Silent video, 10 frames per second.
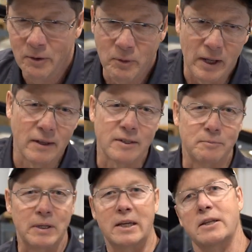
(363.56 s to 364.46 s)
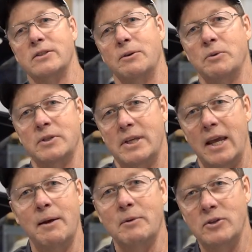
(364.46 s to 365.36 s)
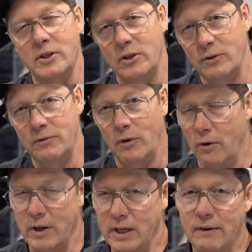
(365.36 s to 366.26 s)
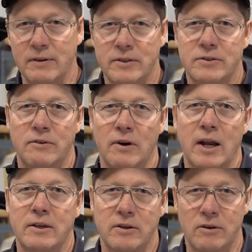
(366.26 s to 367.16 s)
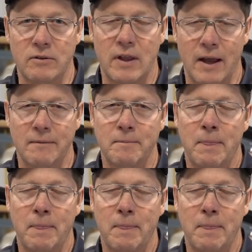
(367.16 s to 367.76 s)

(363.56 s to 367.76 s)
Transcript: Well, it's because there was damage and you've already given us the right to do that.